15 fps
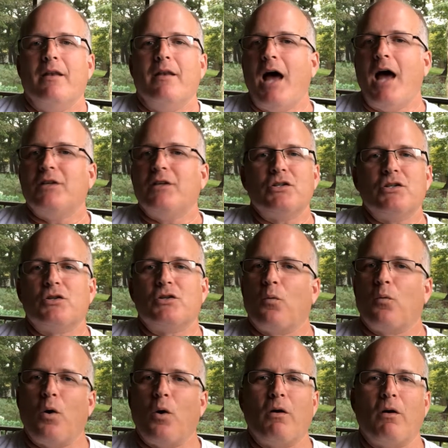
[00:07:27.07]
Not just
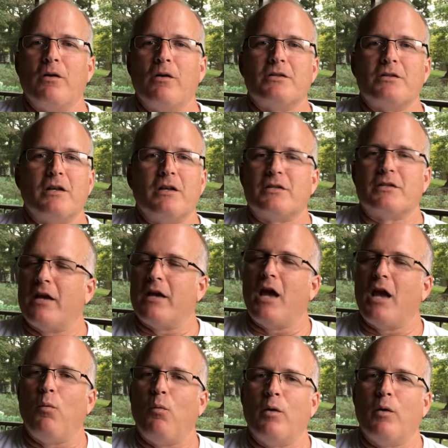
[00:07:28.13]
your words and say, yeah,